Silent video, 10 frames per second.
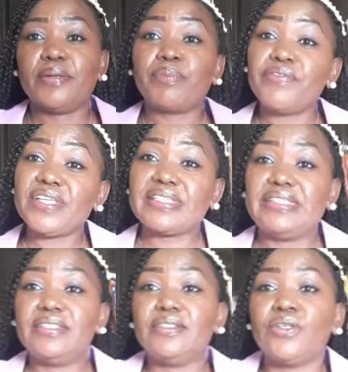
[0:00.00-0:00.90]

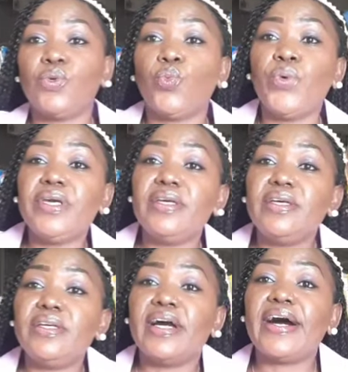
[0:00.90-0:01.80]
Previously,
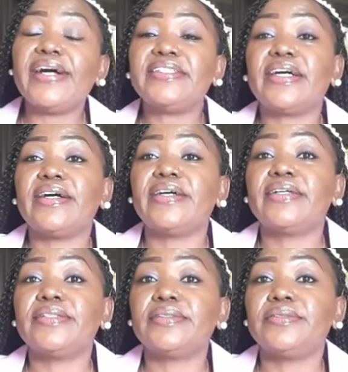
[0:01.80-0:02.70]
we had
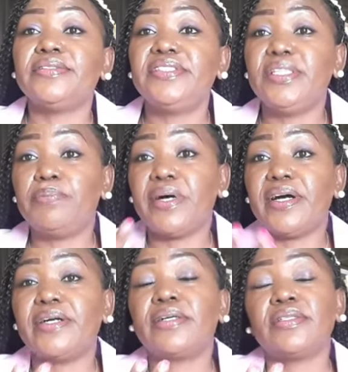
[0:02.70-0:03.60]
a
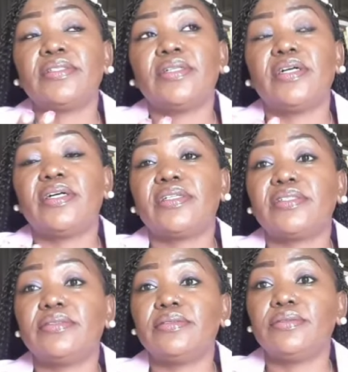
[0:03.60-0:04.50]
deeper
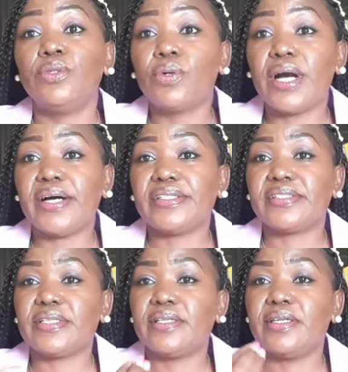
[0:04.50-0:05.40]
look at
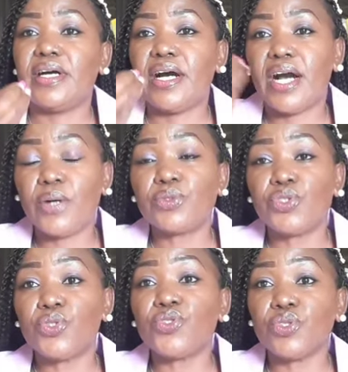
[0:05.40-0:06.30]
how to
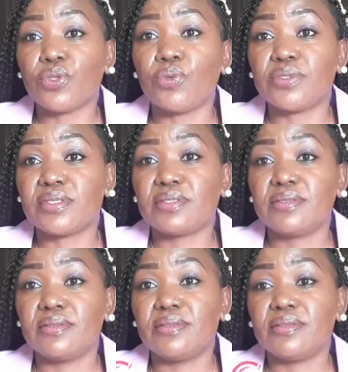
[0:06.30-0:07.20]
choose your thoughts,
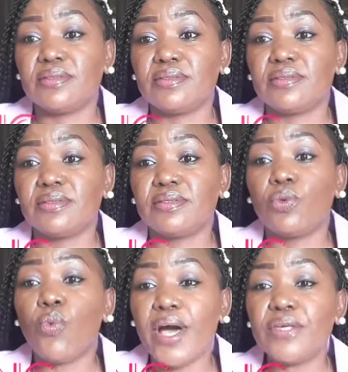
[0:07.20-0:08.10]

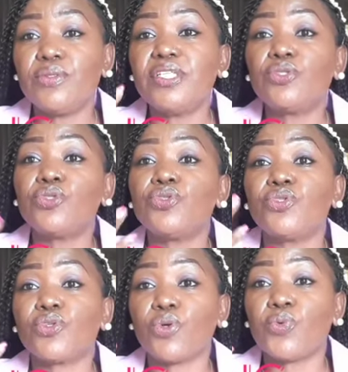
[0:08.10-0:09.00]
why you need to choose
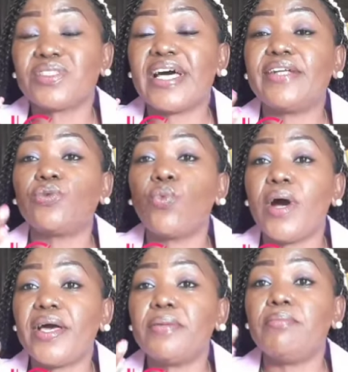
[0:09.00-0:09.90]
your thoughts, and
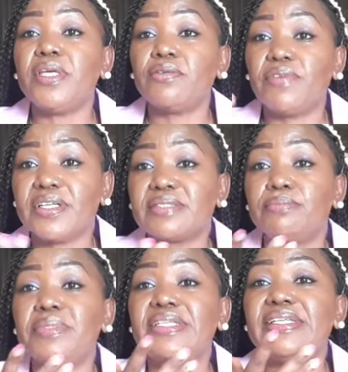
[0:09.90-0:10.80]
why many of us
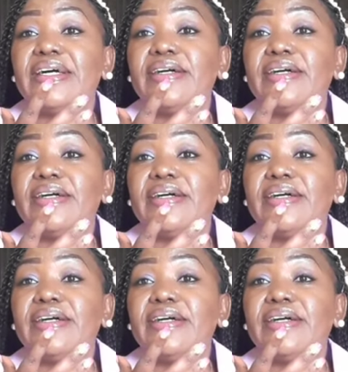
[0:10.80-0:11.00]
be